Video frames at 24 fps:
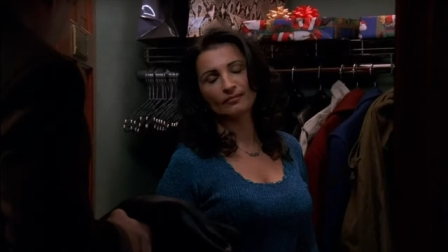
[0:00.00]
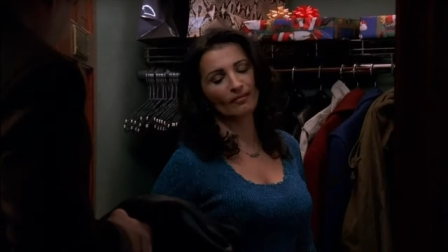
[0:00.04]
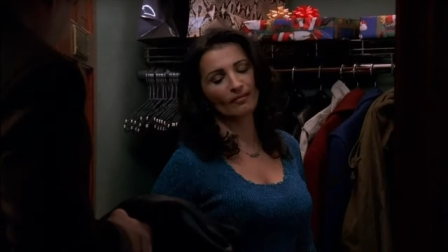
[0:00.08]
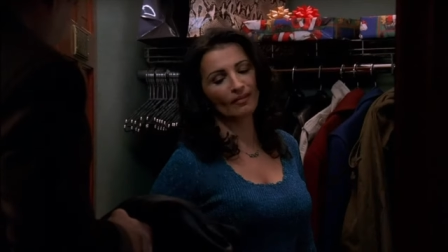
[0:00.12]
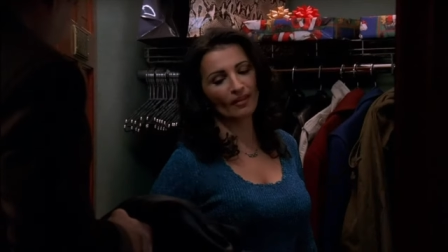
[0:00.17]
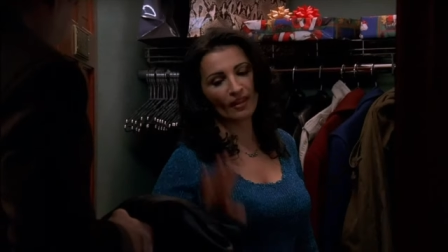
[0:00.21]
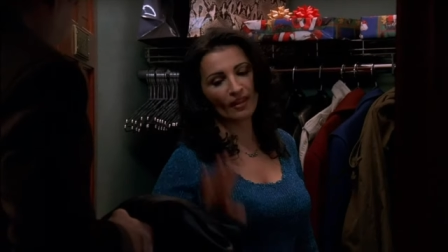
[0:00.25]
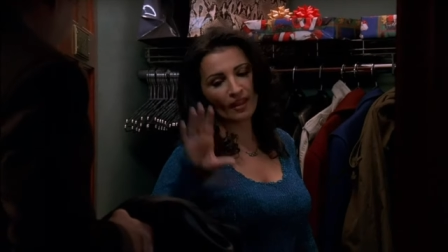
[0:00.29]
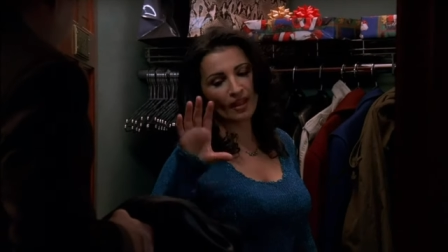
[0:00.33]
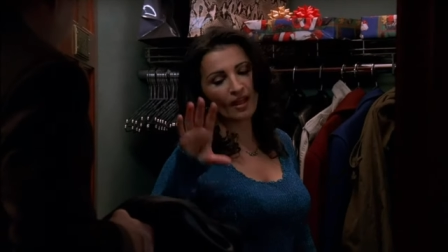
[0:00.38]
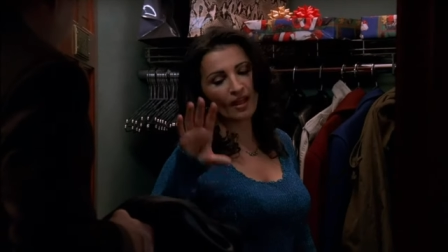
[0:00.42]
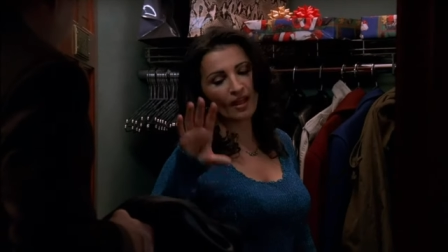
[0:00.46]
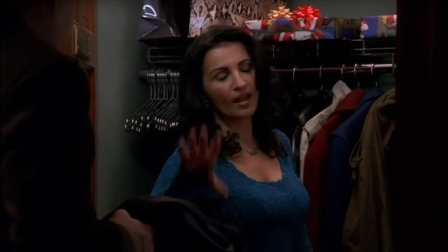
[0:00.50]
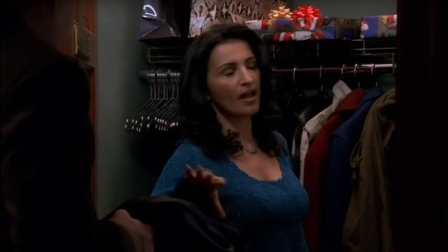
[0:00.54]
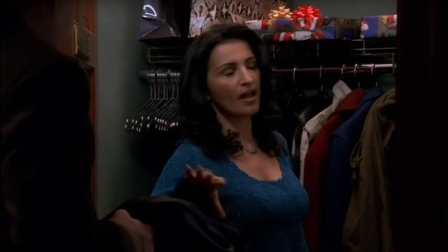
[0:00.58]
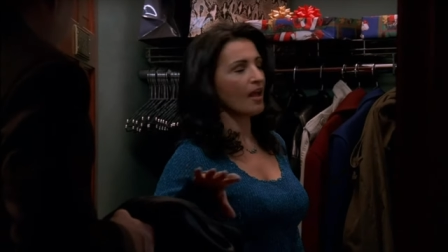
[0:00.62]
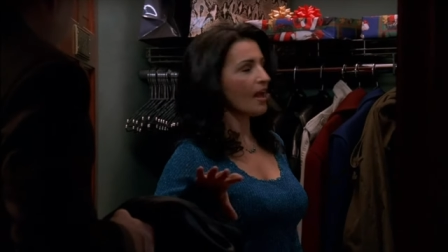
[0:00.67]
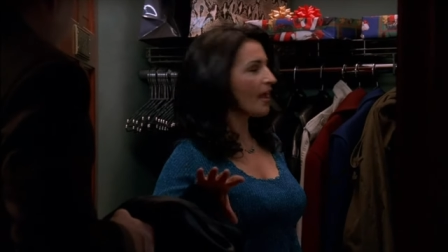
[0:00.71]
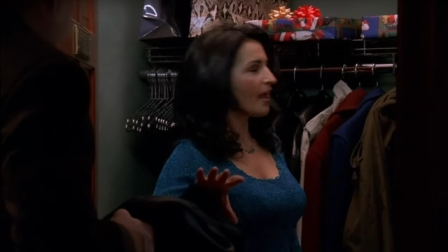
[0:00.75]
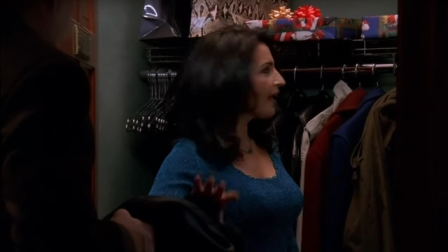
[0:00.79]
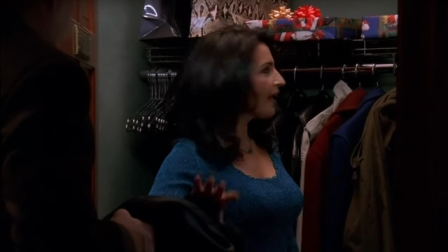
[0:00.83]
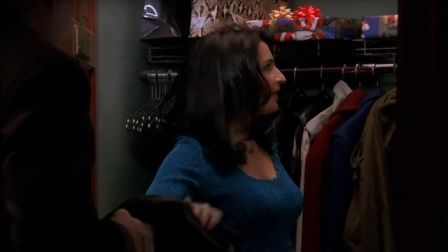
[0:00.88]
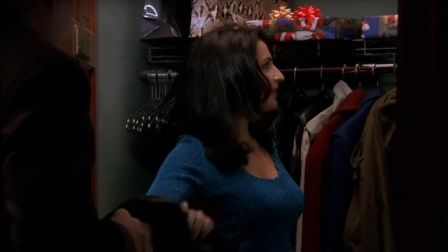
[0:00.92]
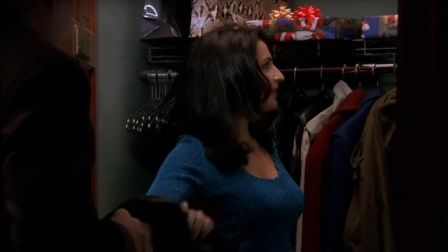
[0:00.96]
Keep in
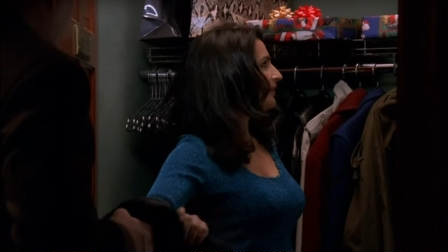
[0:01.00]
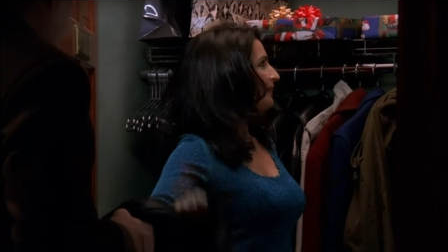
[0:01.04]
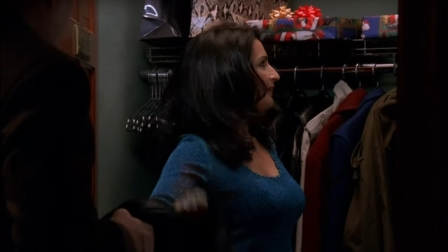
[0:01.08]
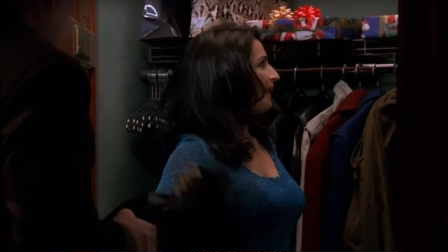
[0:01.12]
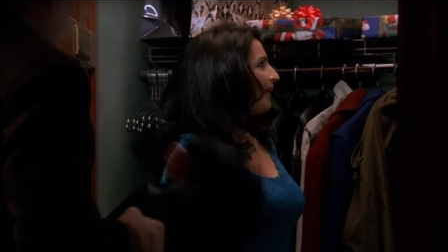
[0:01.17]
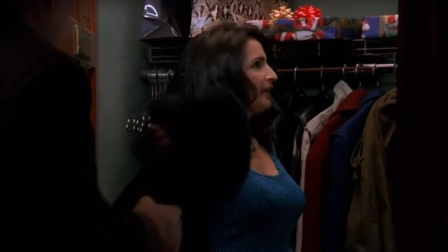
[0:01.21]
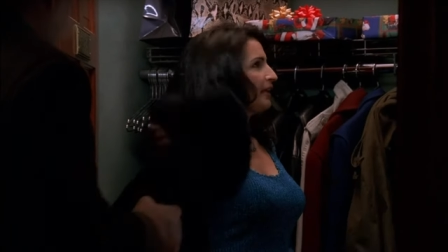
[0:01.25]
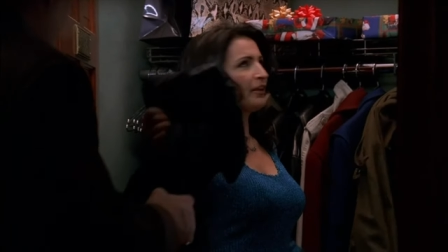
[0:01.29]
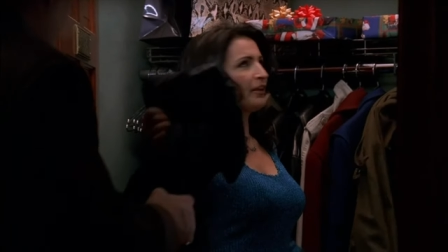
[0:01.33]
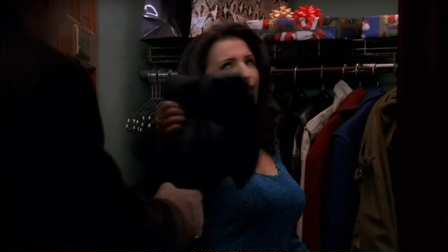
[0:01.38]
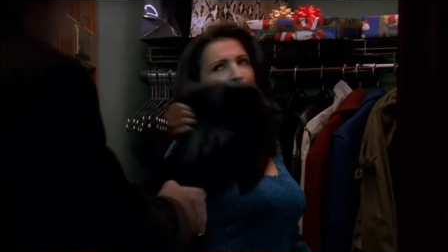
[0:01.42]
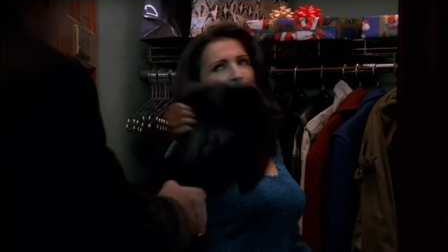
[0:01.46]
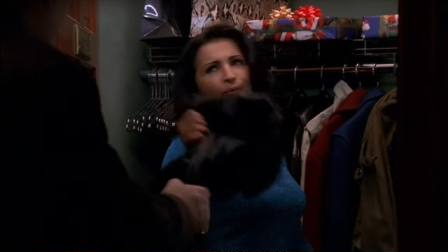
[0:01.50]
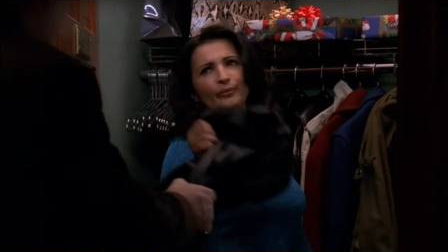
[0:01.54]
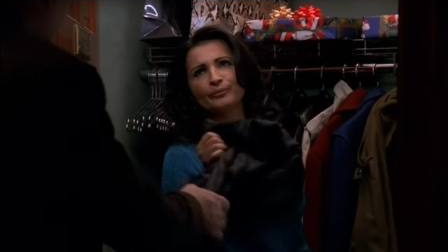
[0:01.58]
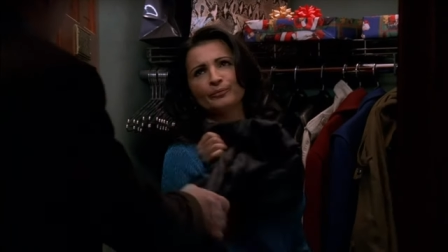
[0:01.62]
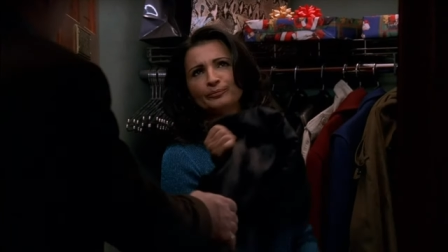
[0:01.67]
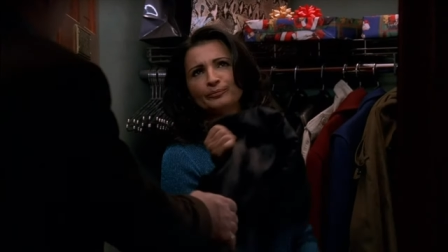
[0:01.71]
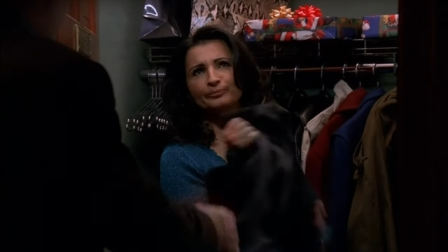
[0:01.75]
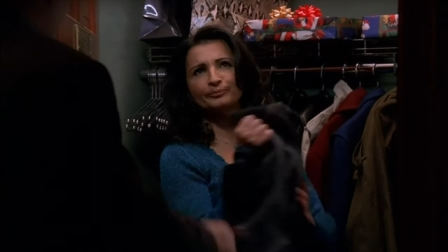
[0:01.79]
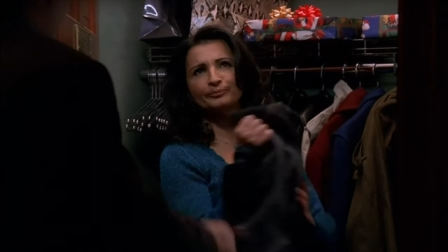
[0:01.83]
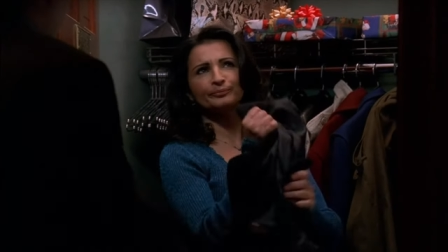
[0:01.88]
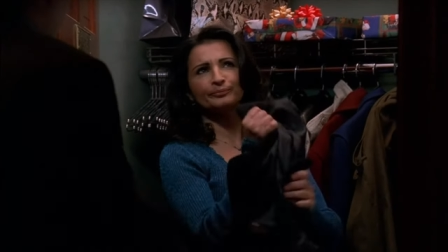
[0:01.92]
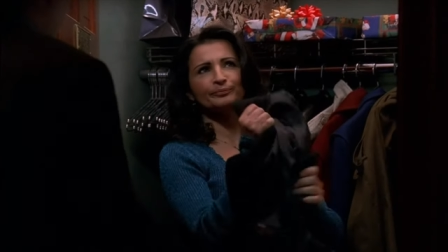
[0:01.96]
mind, when she's
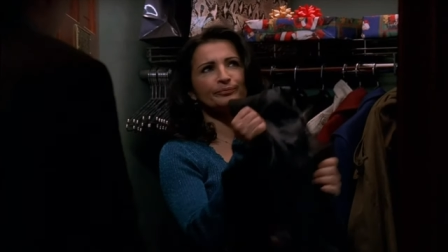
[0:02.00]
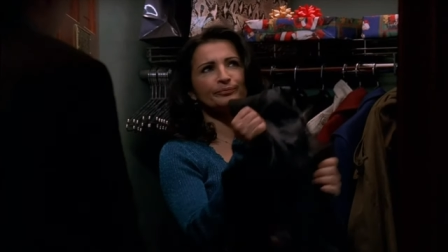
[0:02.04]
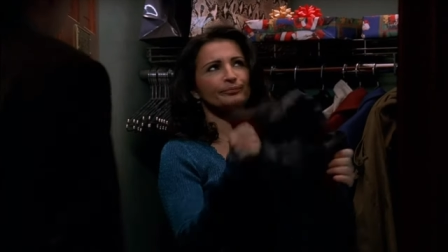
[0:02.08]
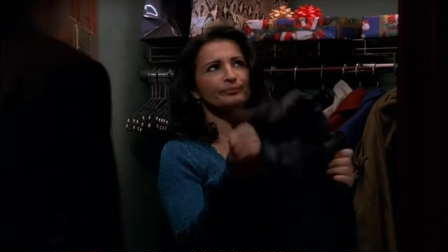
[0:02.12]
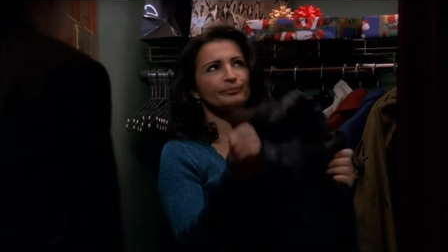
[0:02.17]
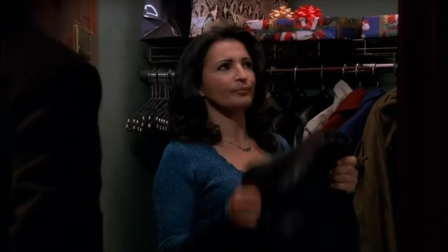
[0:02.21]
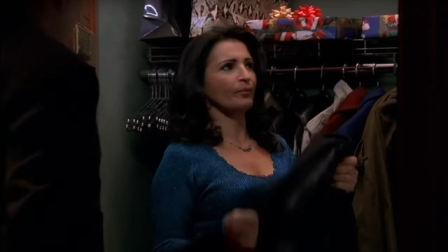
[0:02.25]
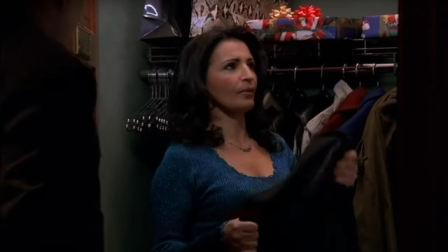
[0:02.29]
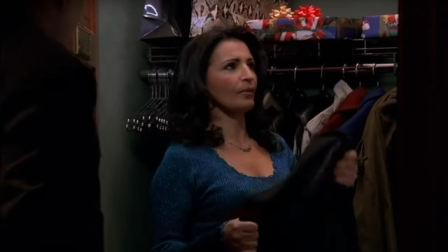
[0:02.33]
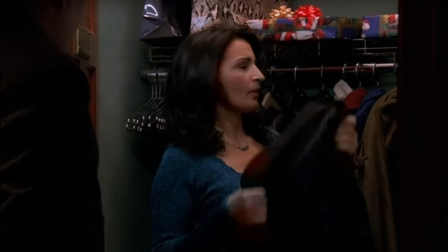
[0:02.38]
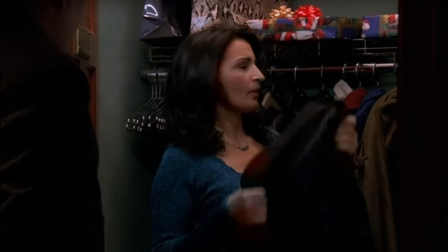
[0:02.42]
talking to Tony,